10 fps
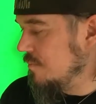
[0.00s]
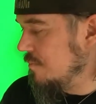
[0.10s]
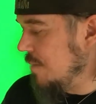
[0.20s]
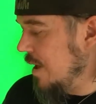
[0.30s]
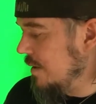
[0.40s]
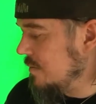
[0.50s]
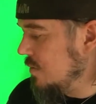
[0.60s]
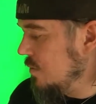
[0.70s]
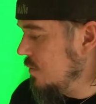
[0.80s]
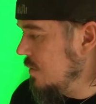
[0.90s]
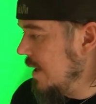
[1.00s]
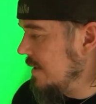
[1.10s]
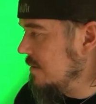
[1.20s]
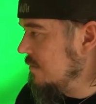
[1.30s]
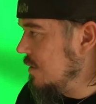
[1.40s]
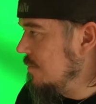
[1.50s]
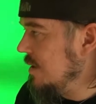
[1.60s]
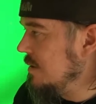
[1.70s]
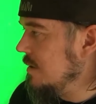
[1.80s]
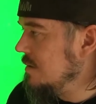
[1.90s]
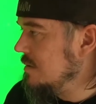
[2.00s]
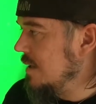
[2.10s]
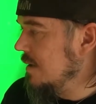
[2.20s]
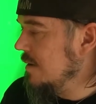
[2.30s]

buy 2 lengths of 3 meters